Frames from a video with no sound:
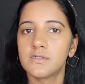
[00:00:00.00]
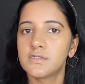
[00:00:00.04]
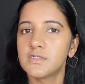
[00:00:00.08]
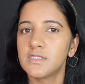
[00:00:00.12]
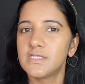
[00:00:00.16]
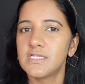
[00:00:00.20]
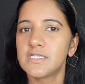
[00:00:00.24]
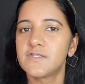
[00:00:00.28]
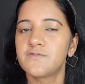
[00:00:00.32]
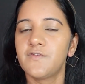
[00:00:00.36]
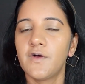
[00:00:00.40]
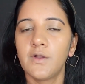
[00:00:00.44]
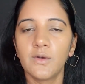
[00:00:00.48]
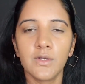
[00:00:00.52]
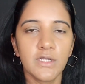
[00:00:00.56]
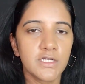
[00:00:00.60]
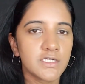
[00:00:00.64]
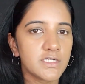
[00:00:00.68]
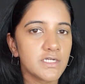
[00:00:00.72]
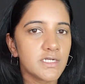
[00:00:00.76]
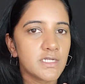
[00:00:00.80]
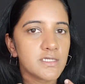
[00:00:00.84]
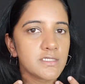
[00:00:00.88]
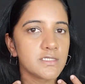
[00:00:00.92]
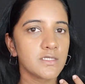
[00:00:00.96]
So this
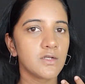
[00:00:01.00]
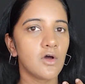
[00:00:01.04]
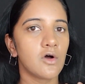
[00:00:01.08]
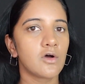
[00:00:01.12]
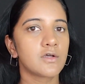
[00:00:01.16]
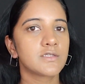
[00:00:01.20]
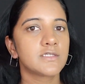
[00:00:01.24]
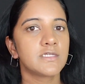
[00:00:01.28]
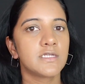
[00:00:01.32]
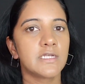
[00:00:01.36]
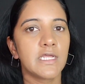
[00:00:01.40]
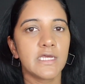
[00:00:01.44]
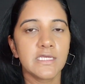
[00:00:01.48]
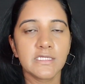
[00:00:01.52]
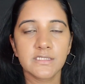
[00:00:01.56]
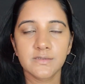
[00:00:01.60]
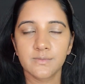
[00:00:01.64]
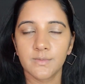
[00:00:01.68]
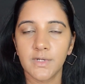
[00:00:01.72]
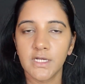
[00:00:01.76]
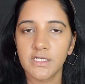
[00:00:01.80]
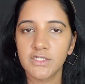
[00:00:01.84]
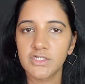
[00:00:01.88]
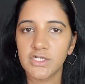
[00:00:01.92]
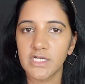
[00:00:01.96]
foundation doesn't oxidize
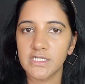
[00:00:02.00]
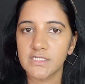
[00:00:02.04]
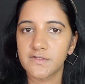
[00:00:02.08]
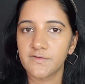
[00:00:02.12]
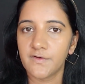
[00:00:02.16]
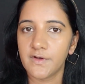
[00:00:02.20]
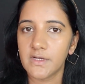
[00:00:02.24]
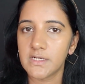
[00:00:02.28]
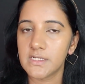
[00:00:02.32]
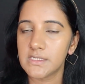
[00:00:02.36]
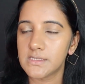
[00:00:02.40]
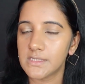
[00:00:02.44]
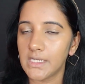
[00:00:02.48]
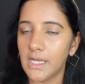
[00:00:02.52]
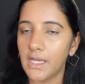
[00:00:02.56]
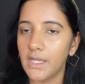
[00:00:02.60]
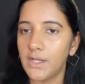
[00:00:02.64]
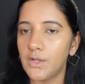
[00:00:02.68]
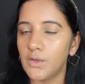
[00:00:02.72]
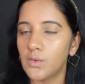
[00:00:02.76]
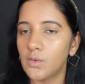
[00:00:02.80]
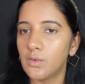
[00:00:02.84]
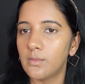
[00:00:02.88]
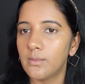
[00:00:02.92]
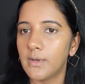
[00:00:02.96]
much as far as I
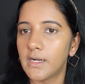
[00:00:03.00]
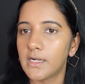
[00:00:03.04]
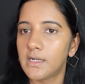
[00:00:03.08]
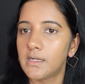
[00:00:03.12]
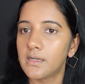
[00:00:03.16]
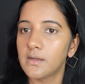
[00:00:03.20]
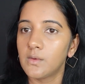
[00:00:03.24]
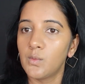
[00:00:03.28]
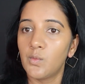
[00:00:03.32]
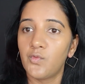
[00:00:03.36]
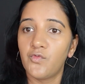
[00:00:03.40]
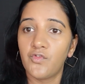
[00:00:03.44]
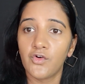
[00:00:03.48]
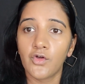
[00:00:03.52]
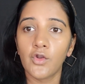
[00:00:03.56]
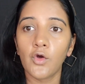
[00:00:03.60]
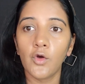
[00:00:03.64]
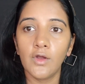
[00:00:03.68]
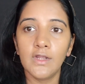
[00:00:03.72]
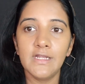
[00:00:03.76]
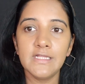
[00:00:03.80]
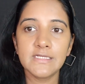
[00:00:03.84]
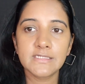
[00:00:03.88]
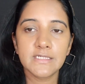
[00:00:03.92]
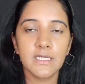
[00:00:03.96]
know, but for
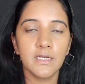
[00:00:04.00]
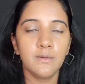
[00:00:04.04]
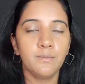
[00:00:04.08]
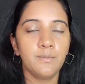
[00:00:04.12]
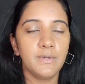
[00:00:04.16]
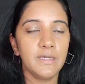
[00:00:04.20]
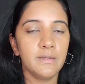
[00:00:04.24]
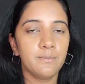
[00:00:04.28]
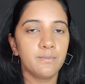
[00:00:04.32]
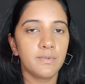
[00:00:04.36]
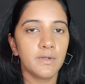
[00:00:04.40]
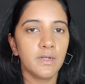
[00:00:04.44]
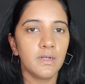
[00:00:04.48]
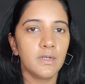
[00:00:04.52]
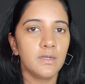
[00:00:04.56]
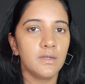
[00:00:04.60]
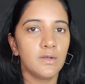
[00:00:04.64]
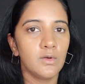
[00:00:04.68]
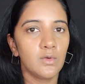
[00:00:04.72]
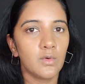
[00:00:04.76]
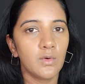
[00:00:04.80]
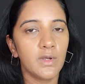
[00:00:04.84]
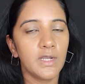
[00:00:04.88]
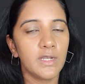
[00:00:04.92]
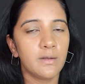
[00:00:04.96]
oily skin people,
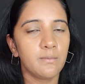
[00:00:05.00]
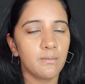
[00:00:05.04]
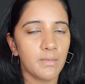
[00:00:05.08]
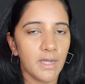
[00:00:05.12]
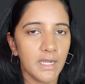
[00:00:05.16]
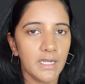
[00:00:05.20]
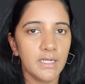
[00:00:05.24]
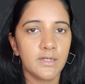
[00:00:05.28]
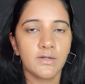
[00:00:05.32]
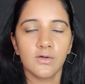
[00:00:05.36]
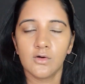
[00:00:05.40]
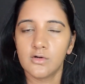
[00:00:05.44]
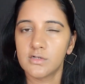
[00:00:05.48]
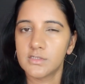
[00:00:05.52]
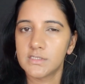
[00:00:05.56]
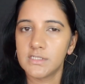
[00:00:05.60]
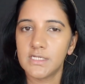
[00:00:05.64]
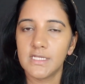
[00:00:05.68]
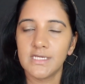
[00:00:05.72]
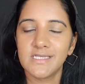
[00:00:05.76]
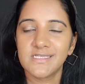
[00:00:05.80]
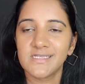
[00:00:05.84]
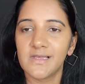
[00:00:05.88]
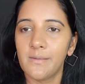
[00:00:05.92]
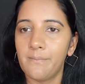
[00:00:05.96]
it might
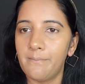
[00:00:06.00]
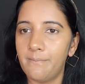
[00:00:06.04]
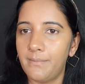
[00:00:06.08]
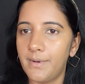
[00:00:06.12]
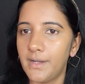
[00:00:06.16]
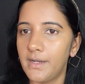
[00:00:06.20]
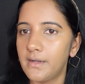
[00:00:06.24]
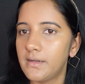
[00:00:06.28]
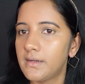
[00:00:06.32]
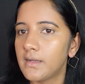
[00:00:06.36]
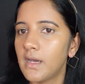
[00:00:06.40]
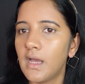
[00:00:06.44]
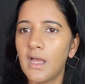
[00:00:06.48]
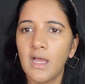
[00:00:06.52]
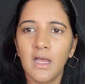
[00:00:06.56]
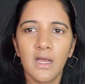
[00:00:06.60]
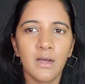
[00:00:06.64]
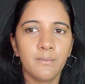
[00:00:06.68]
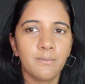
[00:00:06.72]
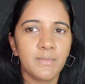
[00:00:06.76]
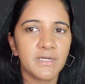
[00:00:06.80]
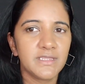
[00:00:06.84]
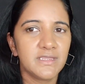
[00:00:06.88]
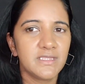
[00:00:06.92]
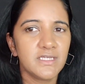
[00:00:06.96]
oxidize a bit.
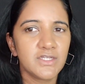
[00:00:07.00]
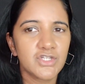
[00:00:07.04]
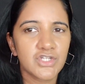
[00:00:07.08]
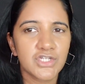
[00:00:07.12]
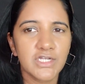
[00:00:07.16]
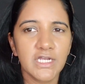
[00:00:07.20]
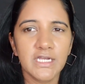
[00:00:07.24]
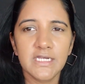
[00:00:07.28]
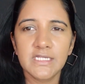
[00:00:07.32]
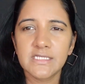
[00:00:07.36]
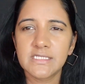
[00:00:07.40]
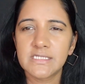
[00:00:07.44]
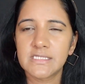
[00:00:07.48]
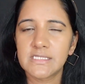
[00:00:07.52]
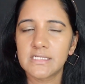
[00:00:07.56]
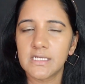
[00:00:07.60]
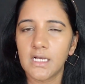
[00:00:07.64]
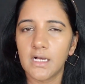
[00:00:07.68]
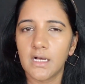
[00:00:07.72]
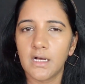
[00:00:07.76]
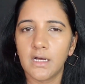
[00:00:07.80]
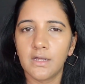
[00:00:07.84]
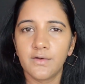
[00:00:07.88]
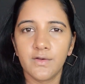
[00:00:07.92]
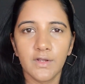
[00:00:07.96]
But this shade is
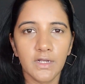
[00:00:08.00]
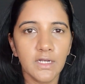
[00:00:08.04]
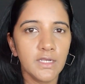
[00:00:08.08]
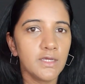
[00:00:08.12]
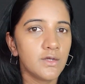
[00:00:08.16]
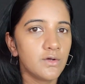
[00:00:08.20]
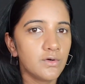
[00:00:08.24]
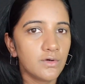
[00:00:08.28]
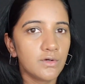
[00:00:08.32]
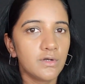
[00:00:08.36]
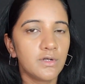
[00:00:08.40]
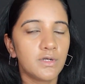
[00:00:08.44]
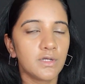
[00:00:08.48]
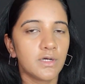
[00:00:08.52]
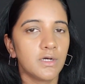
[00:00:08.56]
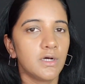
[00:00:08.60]
really good,